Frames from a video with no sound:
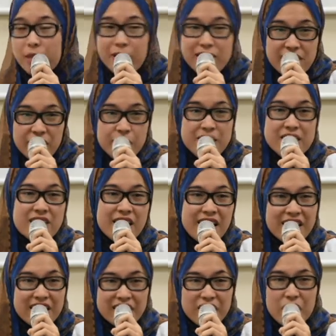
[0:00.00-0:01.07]
because I've been
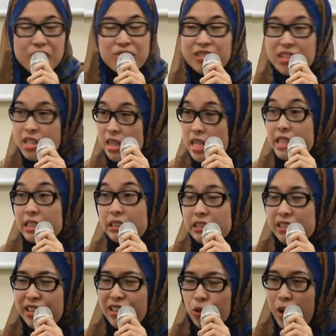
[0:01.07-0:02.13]
there and I've seen this.
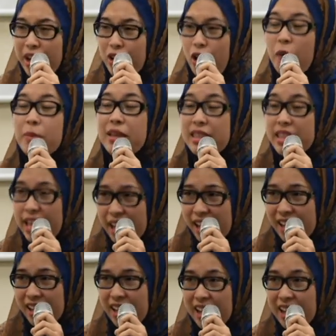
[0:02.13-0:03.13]
It's quite common there.